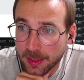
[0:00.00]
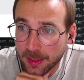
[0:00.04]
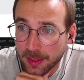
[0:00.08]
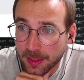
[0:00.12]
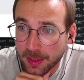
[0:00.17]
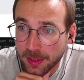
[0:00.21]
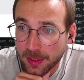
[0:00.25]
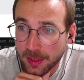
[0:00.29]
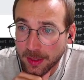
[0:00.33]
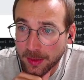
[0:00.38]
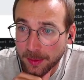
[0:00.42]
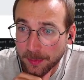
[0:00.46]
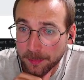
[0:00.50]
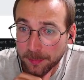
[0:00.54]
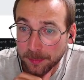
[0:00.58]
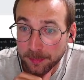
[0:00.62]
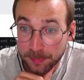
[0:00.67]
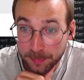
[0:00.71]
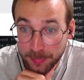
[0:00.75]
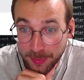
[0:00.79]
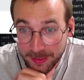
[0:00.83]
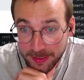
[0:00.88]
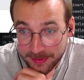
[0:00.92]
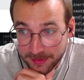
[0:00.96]

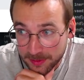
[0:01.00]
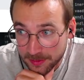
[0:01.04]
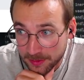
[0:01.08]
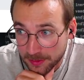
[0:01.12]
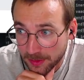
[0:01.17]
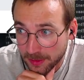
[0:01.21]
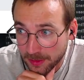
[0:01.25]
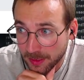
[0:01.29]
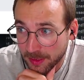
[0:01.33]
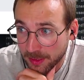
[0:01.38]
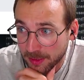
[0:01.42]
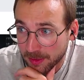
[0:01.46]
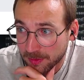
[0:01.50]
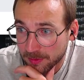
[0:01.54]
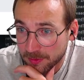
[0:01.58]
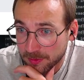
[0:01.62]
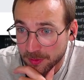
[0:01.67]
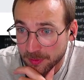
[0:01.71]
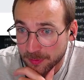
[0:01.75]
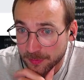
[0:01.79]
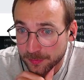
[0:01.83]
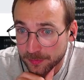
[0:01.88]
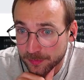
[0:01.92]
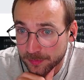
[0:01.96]
But
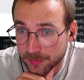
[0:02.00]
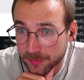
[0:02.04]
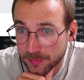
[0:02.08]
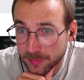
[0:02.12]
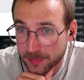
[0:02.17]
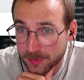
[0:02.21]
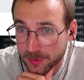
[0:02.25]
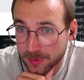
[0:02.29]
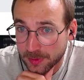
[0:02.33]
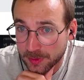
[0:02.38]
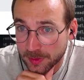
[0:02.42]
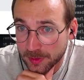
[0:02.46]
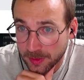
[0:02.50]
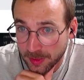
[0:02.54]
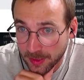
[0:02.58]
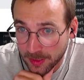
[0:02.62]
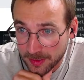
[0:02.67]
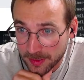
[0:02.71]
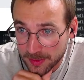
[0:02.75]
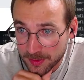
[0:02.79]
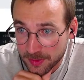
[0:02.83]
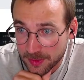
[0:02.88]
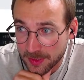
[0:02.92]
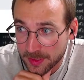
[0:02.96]
it
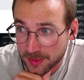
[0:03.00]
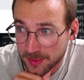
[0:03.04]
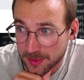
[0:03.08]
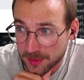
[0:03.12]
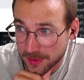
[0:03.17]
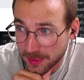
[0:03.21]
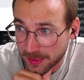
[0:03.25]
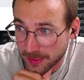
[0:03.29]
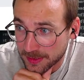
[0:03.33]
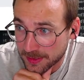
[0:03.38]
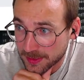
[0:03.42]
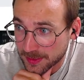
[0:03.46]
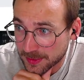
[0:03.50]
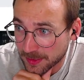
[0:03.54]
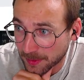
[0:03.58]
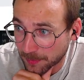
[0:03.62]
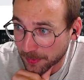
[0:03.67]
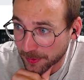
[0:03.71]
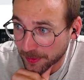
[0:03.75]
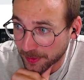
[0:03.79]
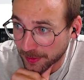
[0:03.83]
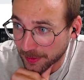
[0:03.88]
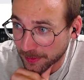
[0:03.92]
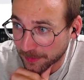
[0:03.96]
does say
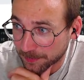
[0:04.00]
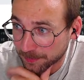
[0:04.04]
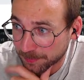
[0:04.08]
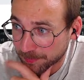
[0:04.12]
something.